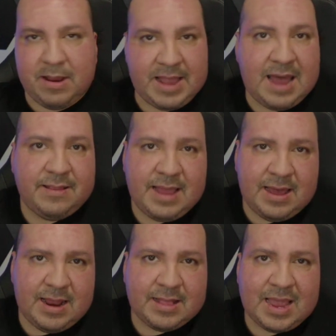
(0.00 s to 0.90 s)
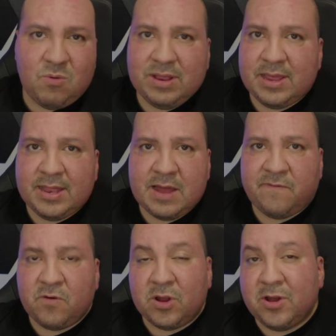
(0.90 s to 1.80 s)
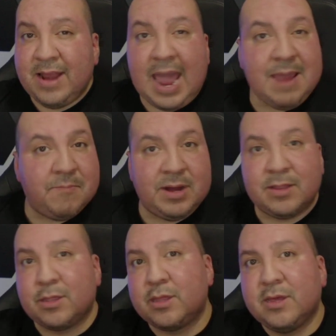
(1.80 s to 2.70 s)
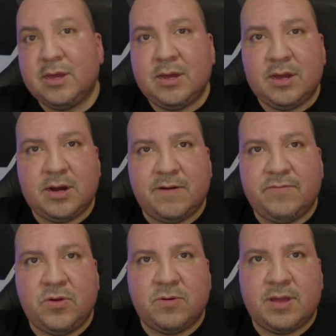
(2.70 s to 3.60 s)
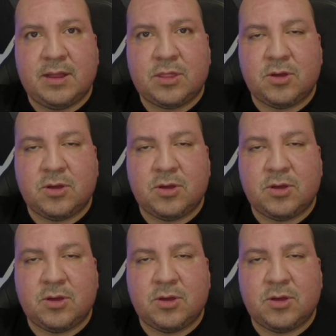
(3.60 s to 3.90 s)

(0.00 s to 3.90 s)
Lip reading: that I think we did that for a good 8 months of doing that.